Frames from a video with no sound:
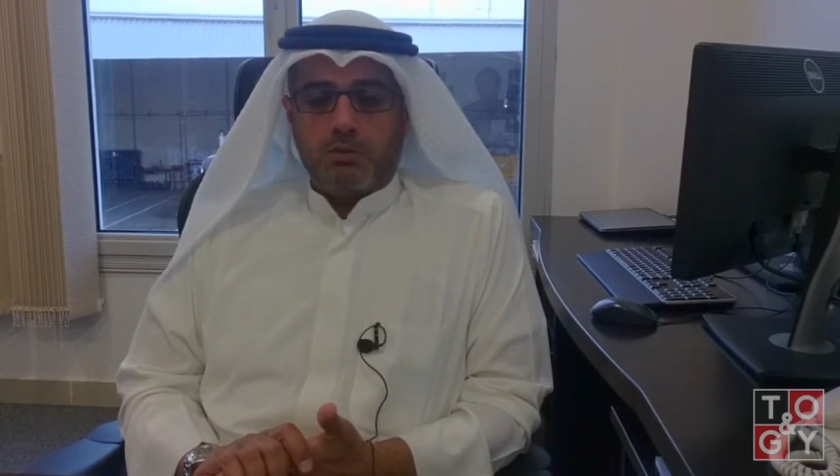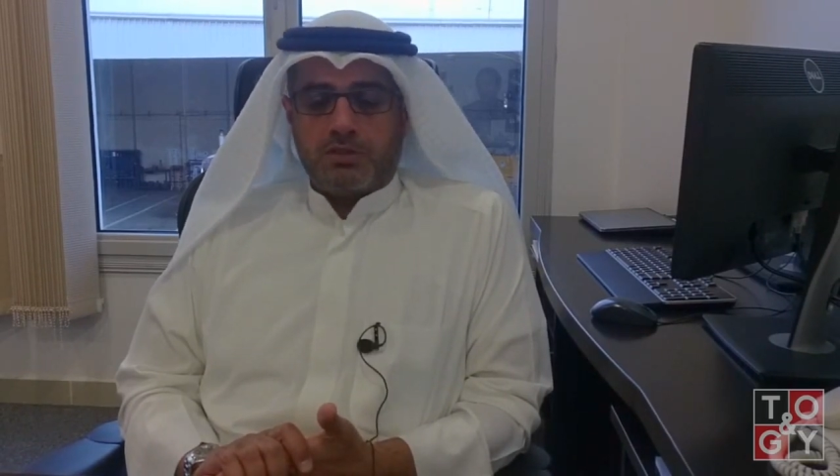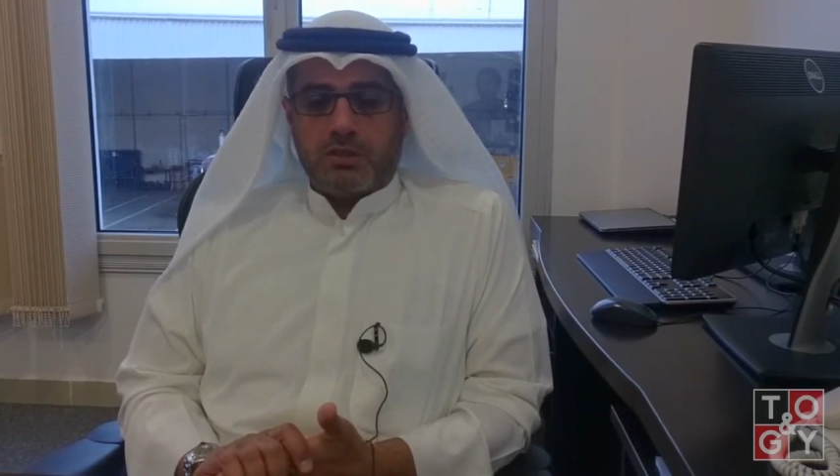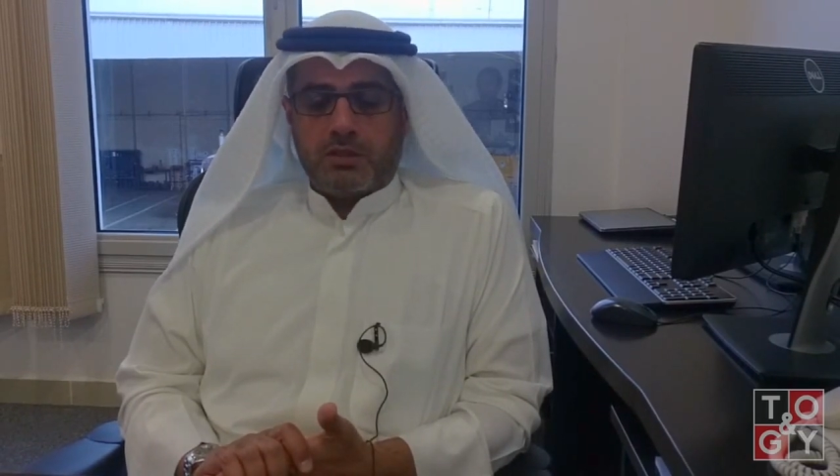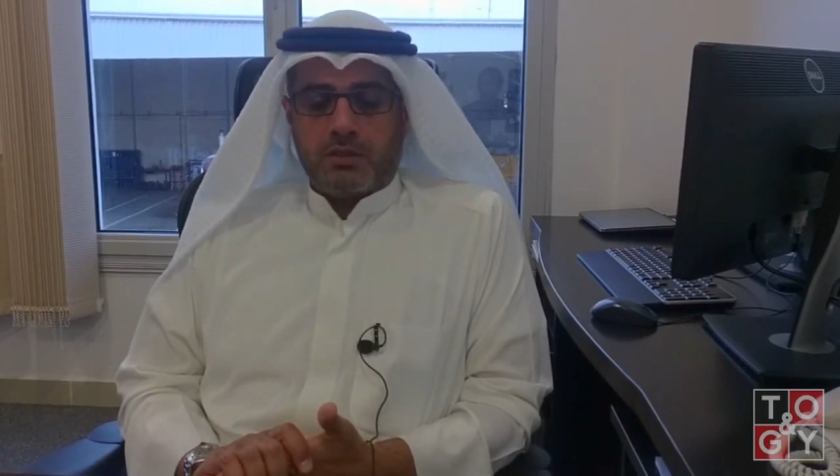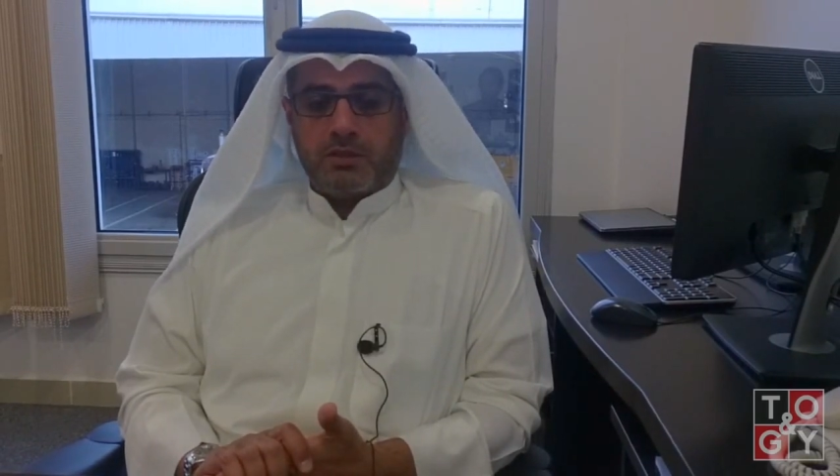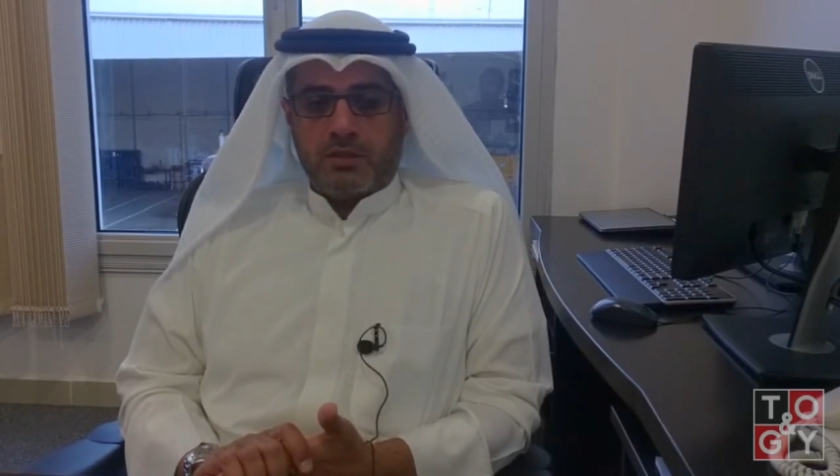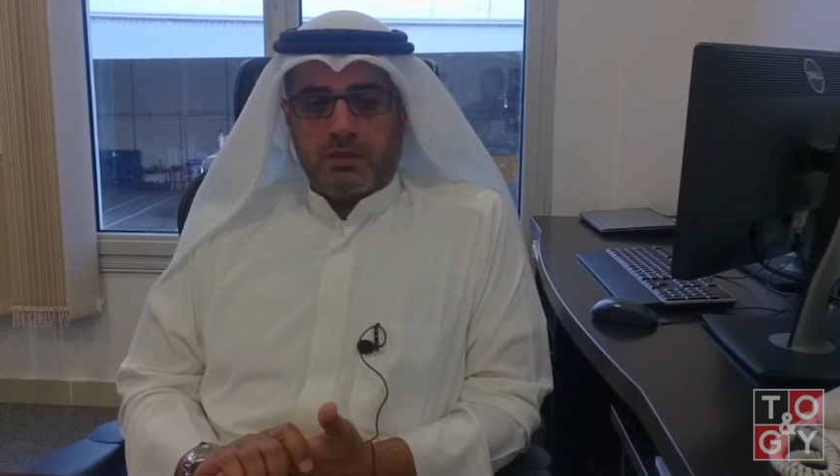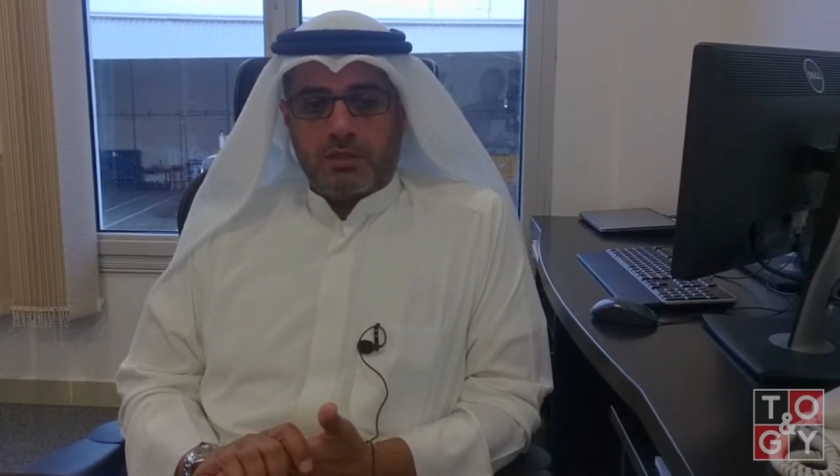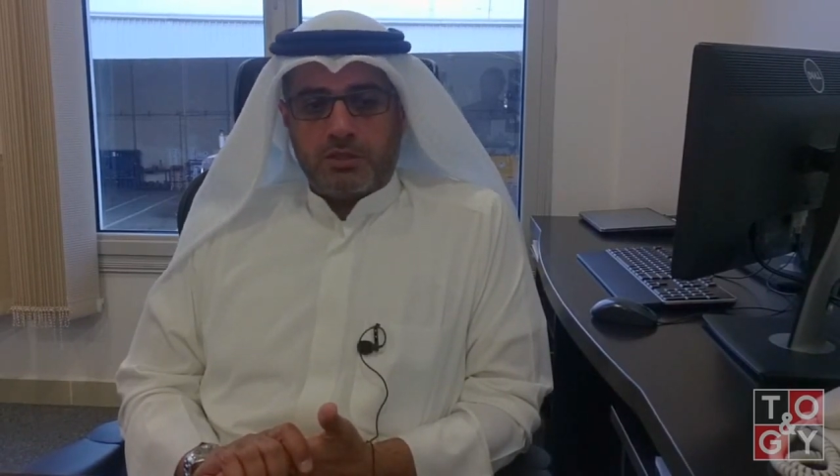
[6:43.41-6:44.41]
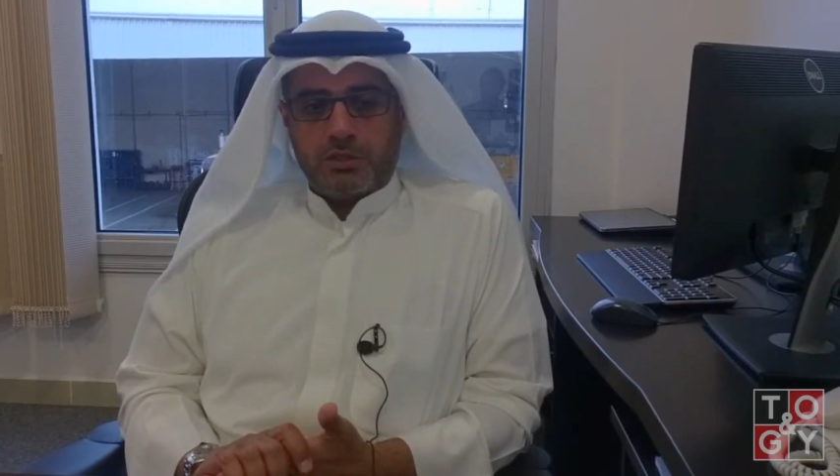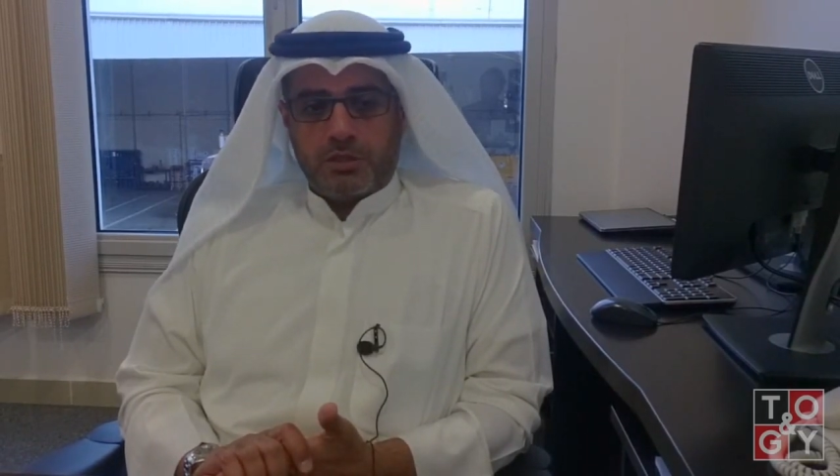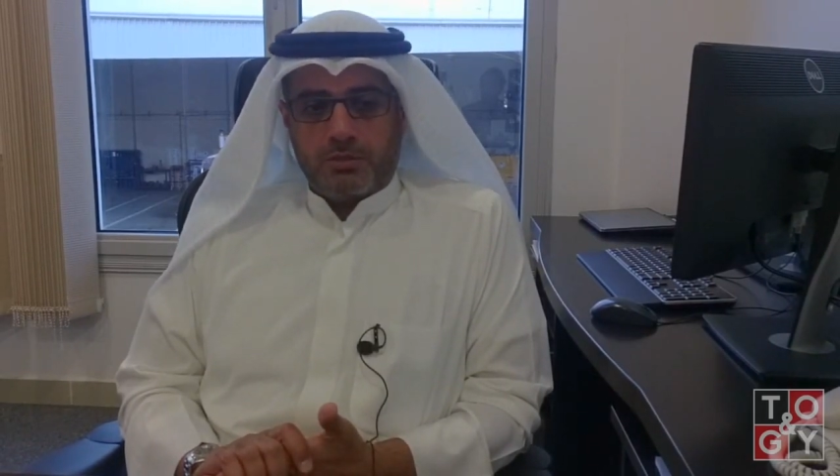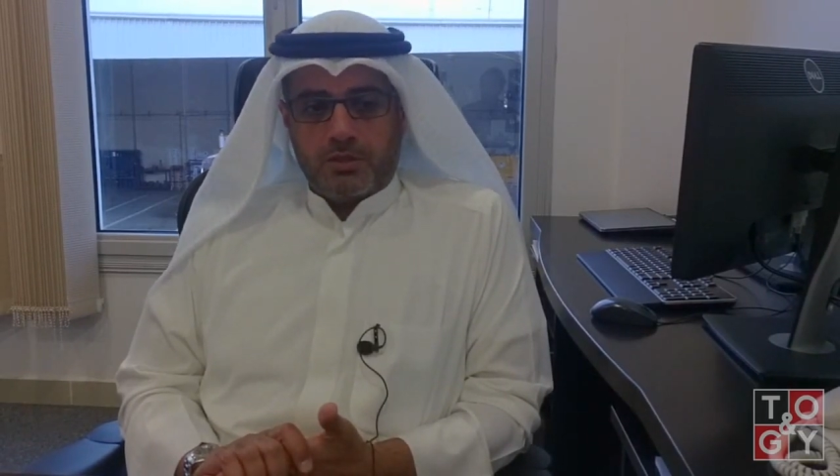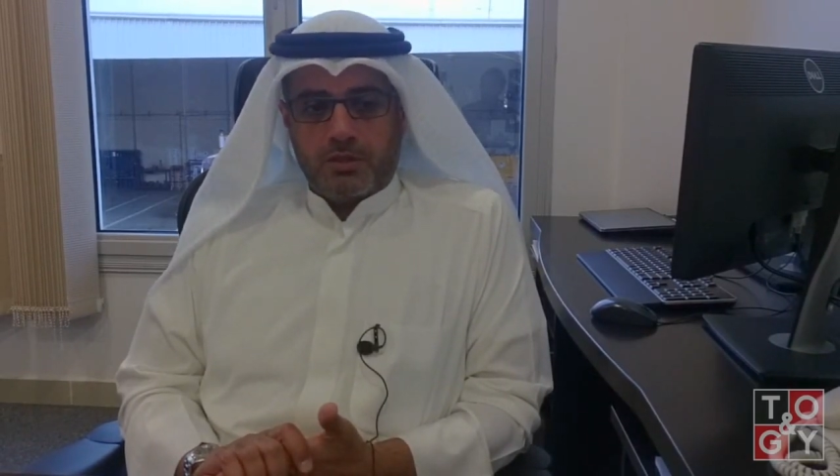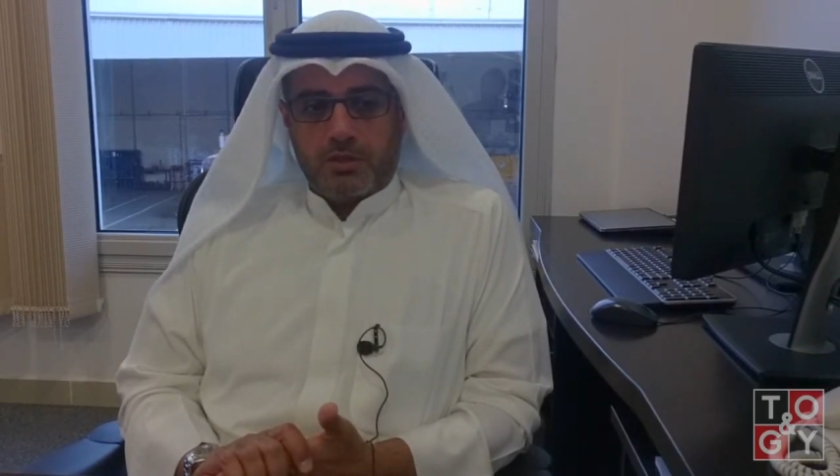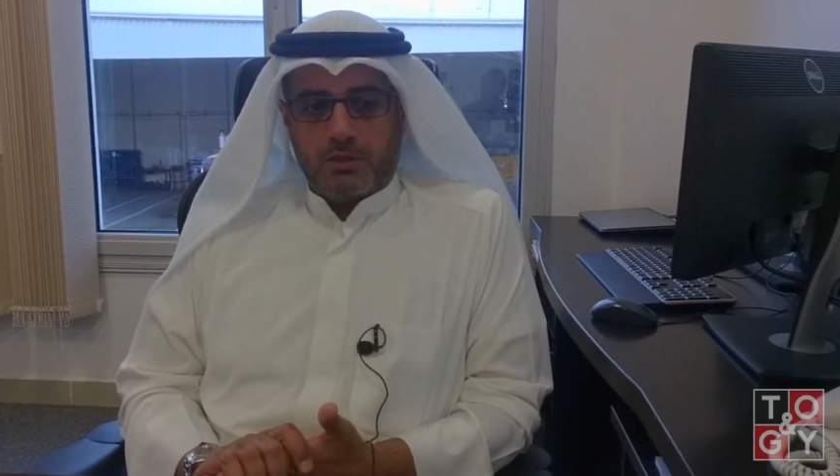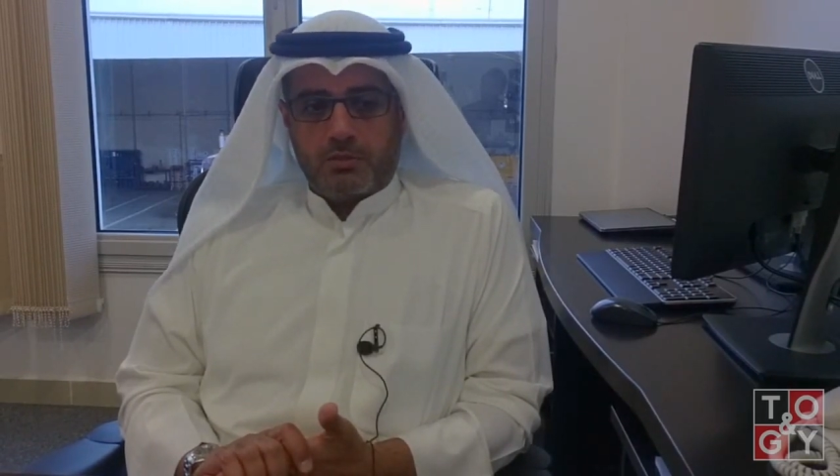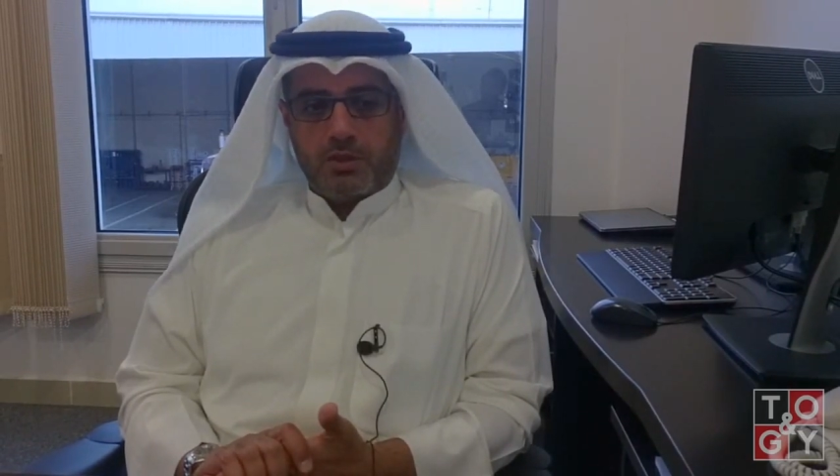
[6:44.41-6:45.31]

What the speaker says: We strengthened the relationship in there.